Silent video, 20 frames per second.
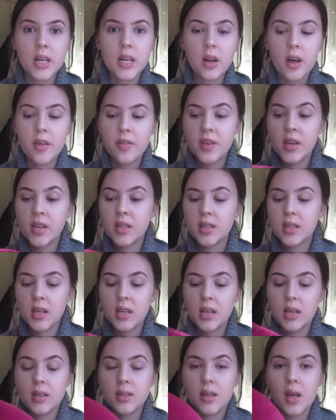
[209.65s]
Like, this
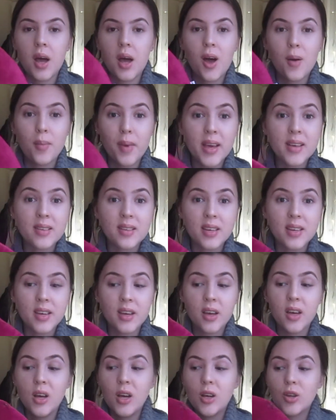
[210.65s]
is amazing.